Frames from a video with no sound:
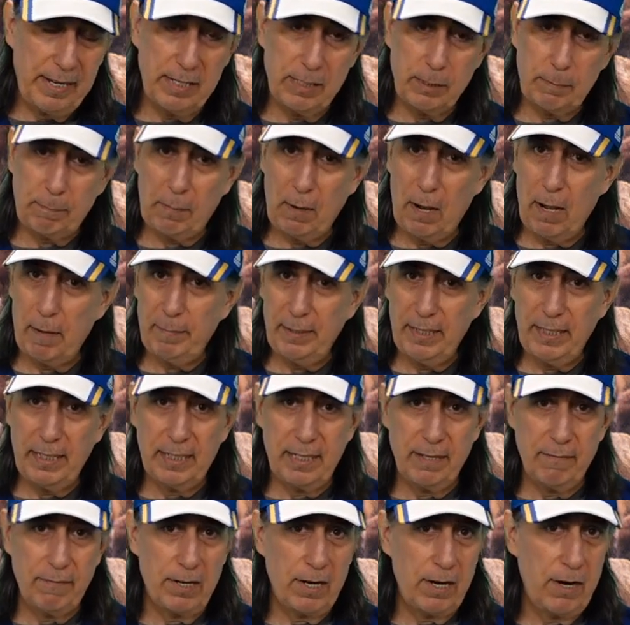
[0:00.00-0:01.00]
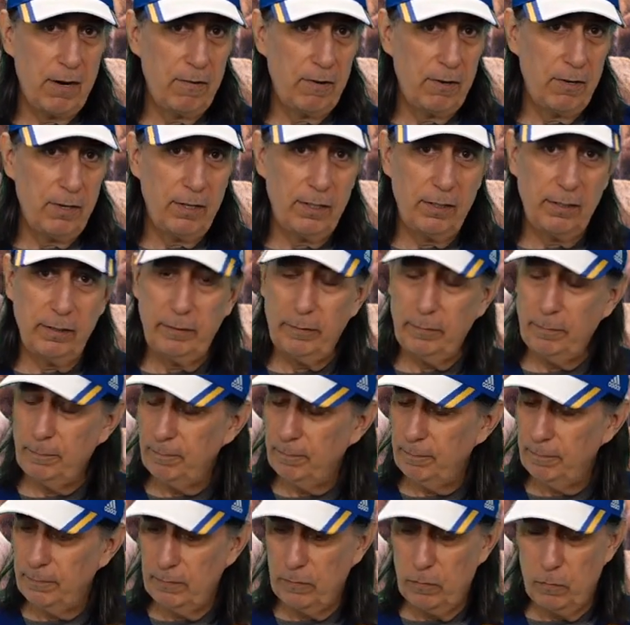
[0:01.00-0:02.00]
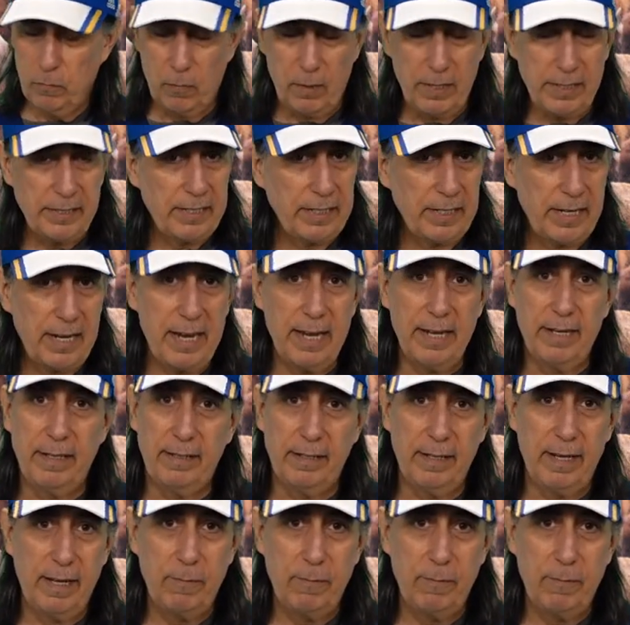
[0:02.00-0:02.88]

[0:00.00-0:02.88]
is probably give it our all once again,